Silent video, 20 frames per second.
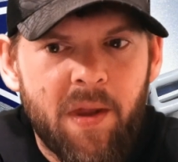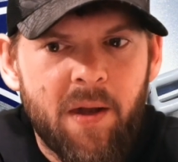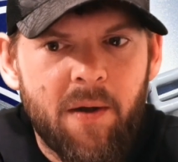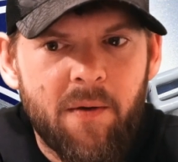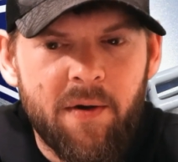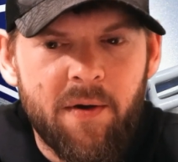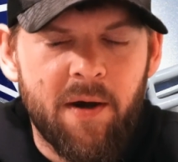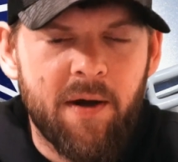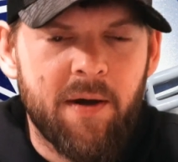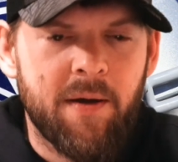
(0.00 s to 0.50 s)

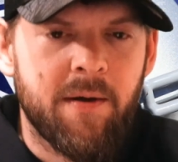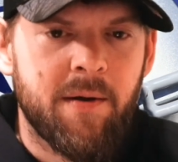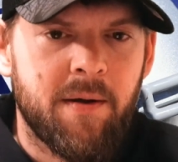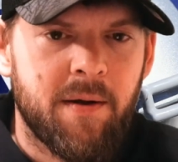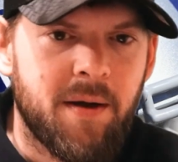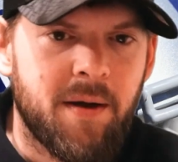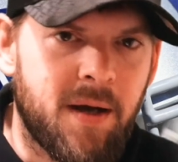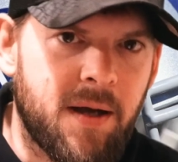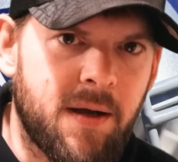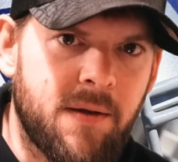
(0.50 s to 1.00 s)
Okay?
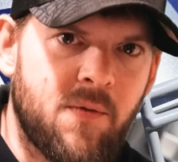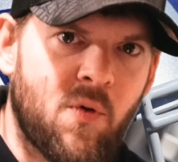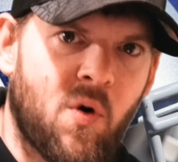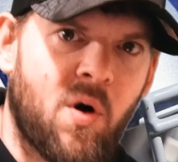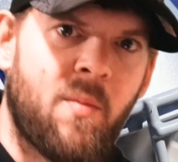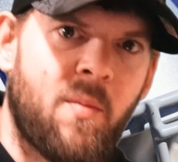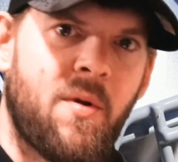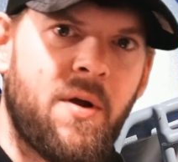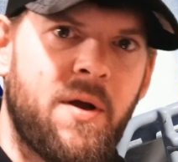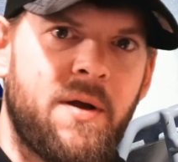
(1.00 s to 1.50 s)
And
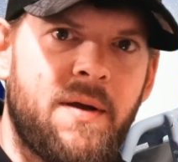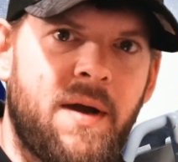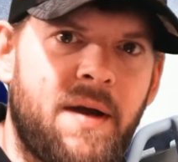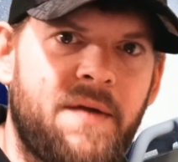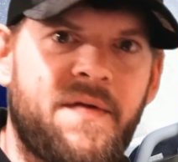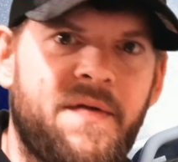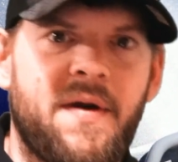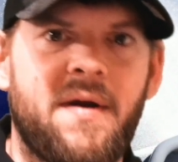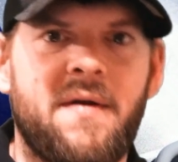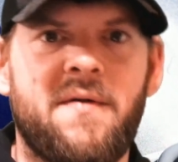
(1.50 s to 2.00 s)
normally
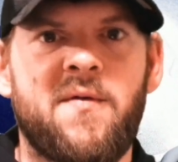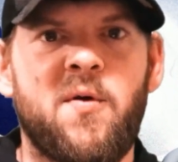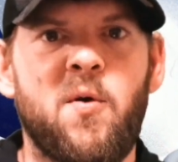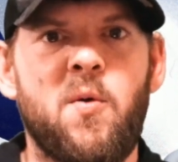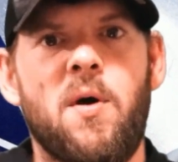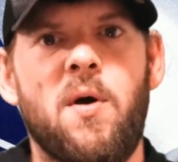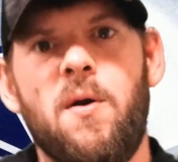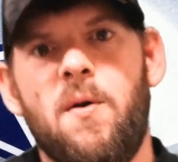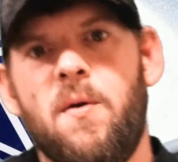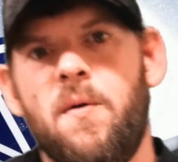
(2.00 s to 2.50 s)
that's at
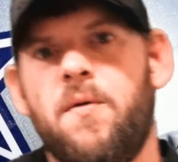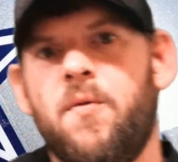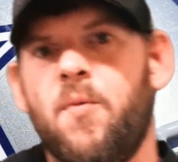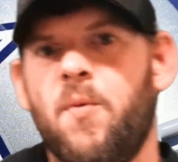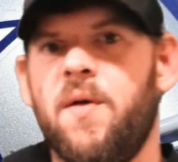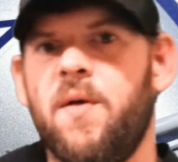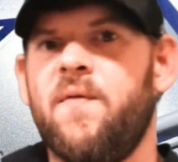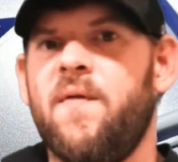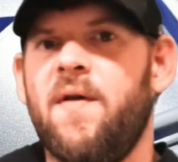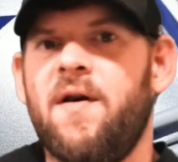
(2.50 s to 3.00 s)

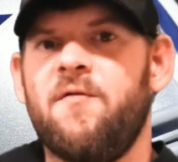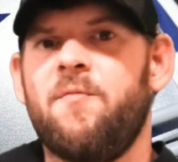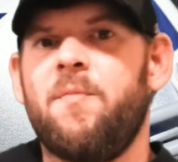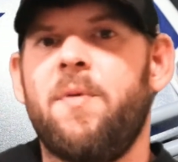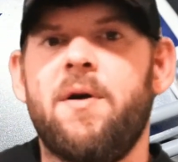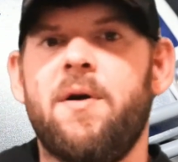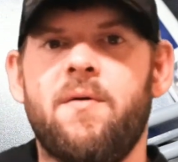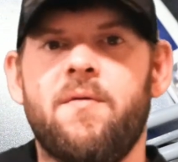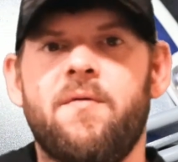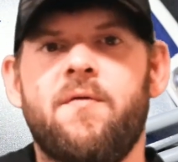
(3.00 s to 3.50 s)
225
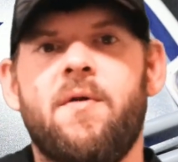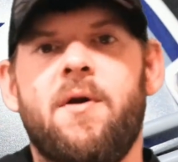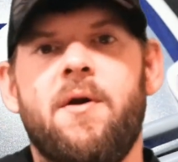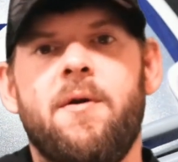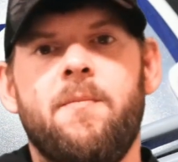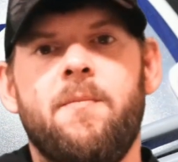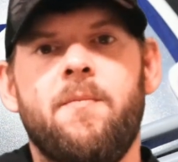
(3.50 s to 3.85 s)
pounds, right?